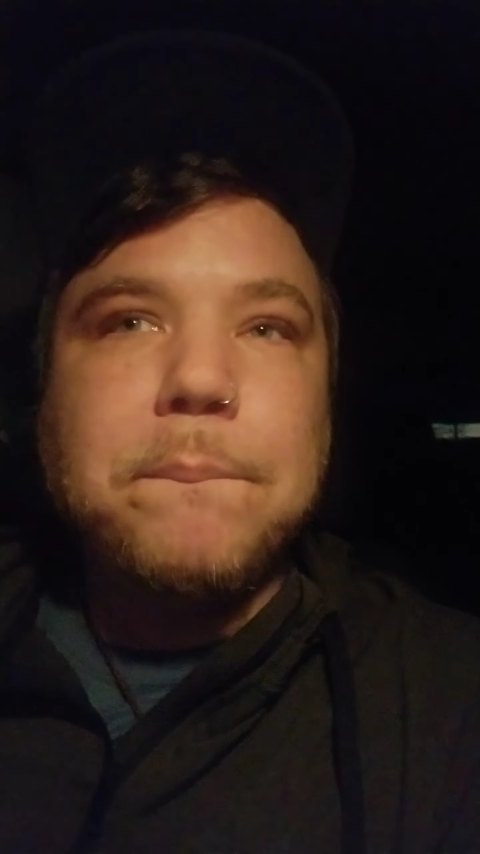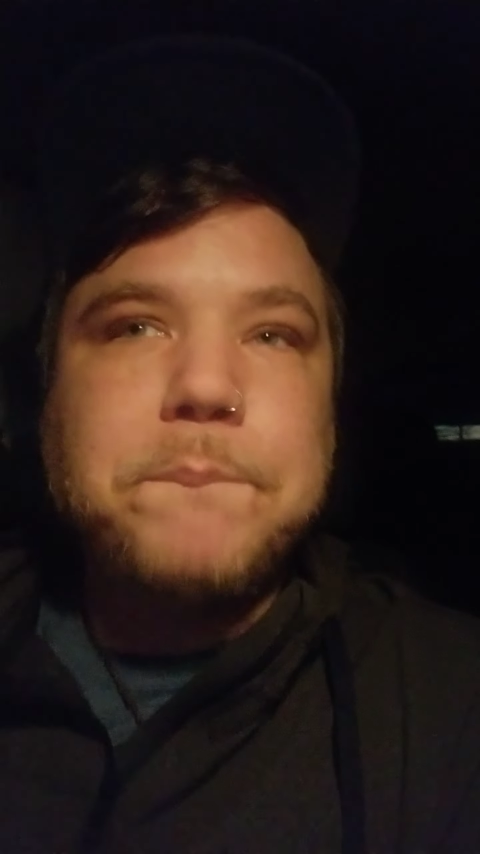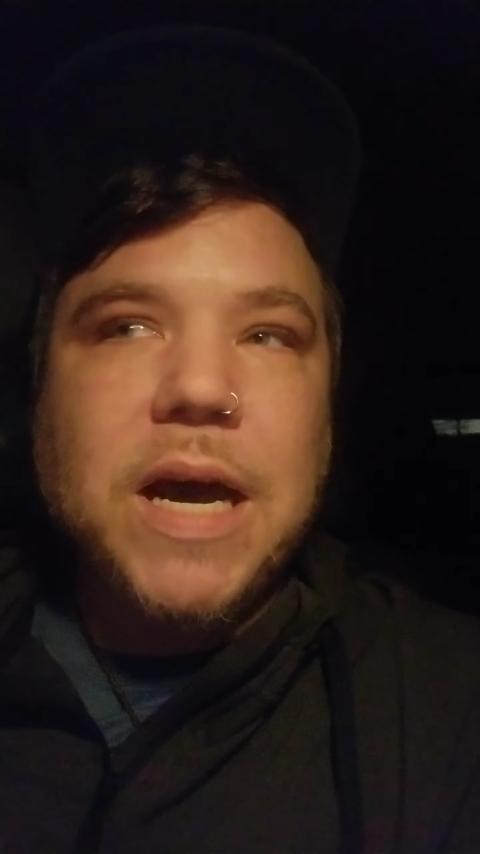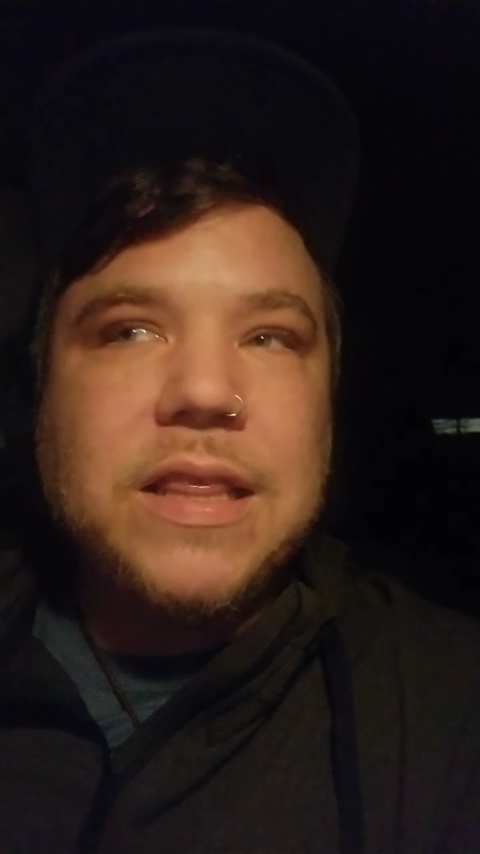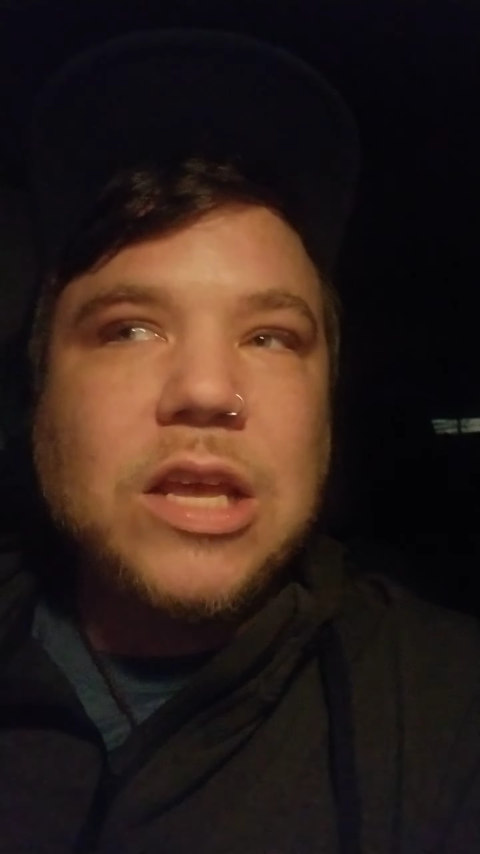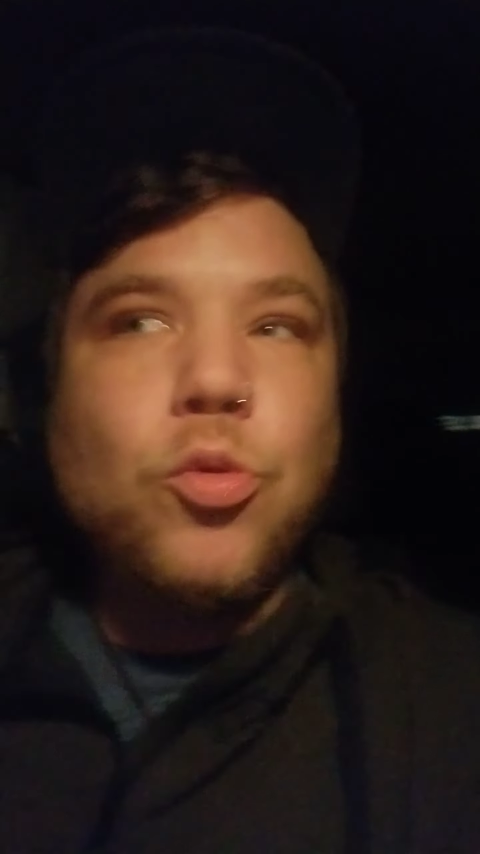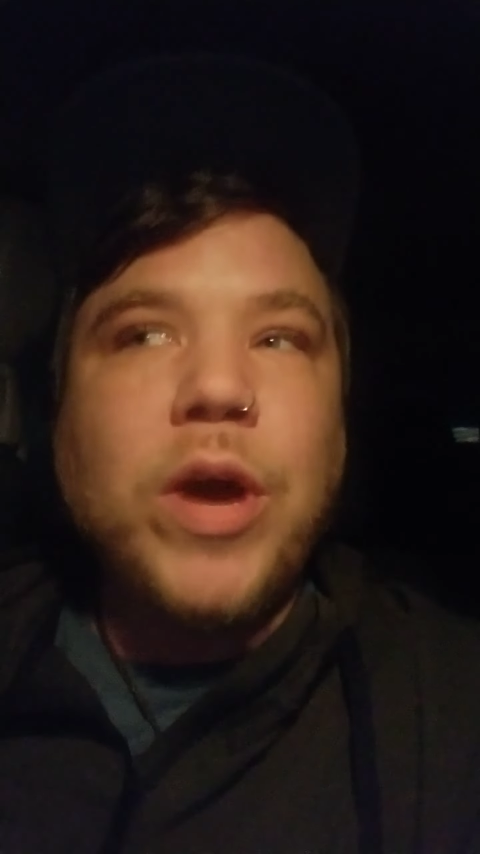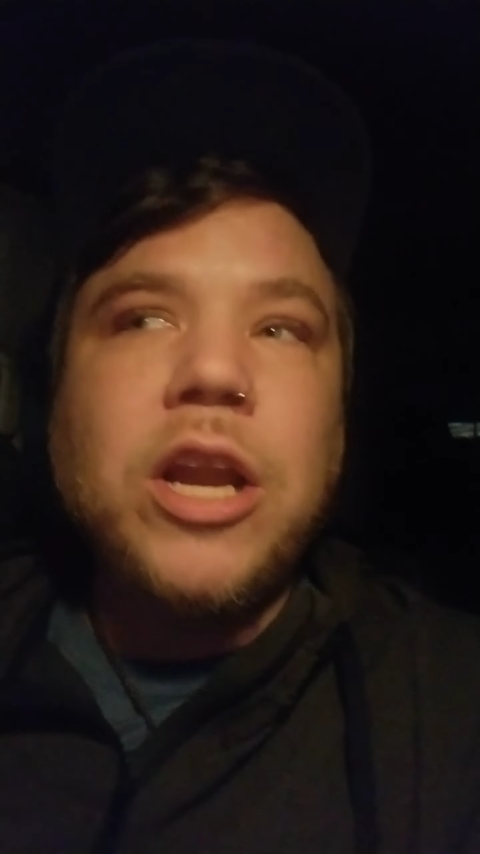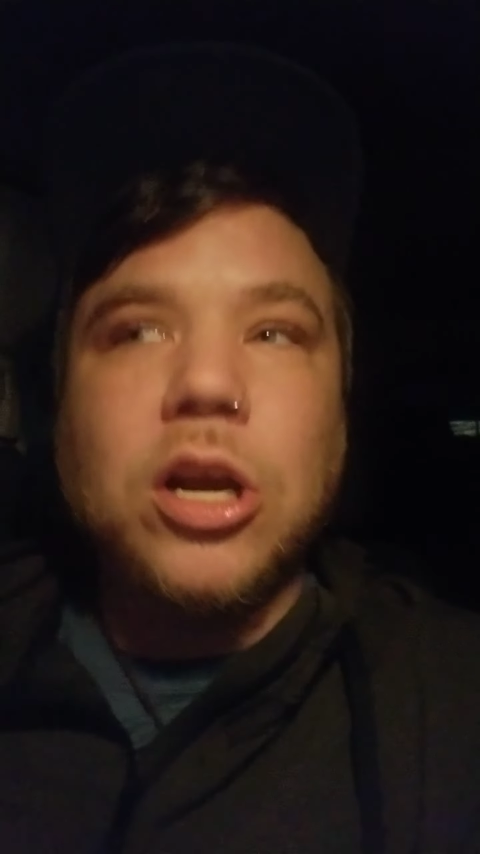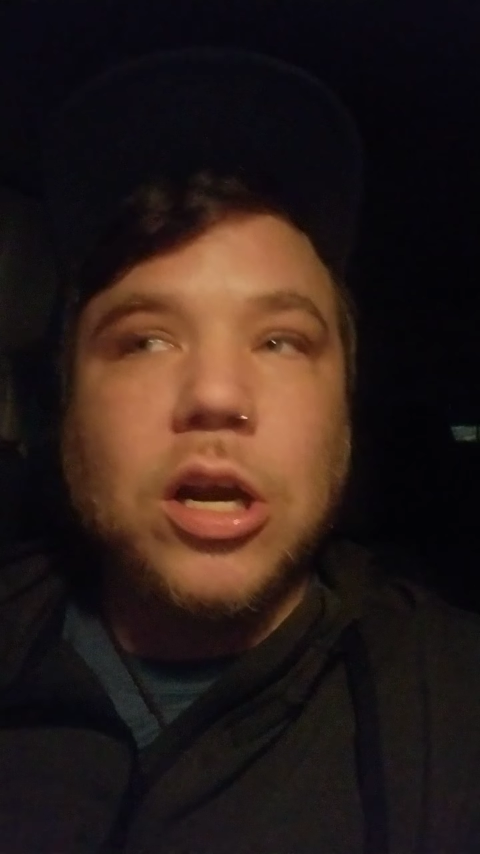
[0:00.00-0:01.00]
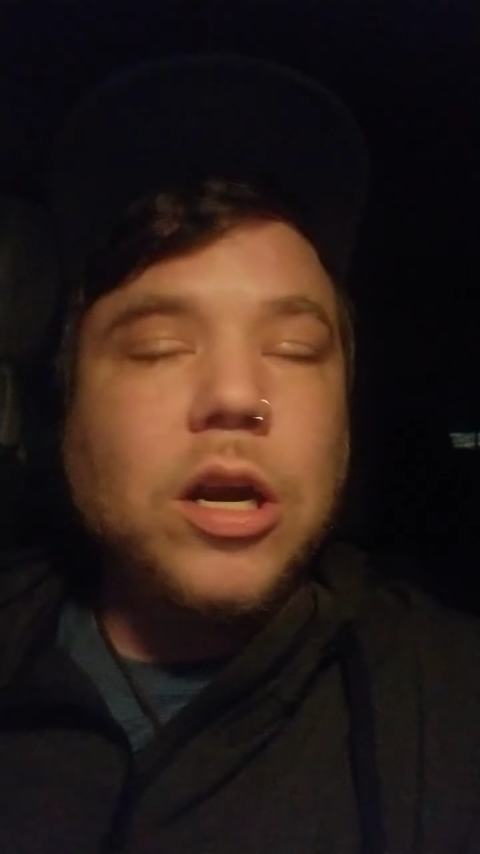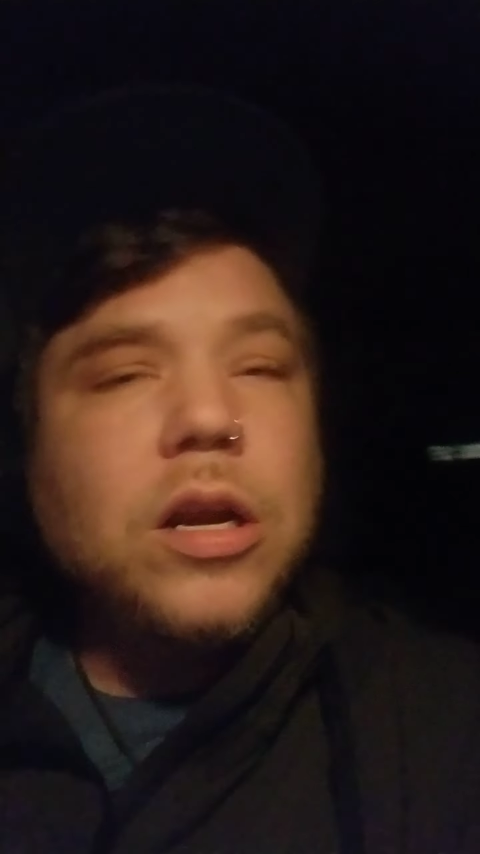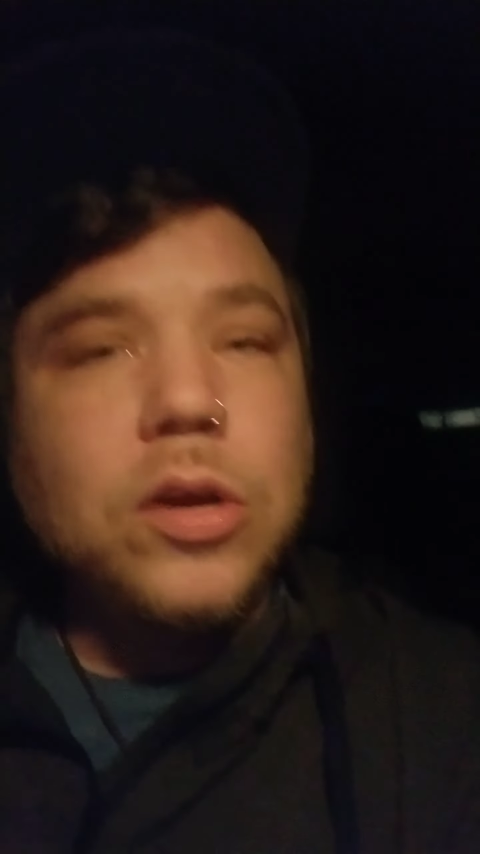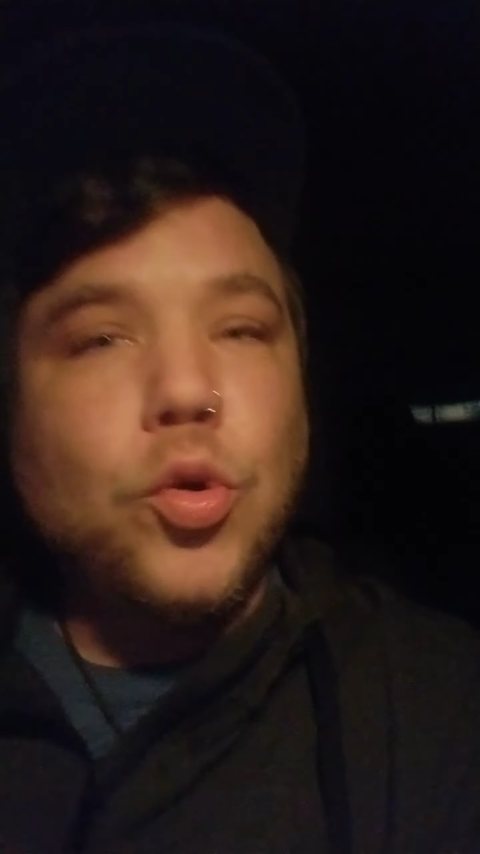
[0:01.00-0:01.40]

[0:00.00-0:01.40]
but the winner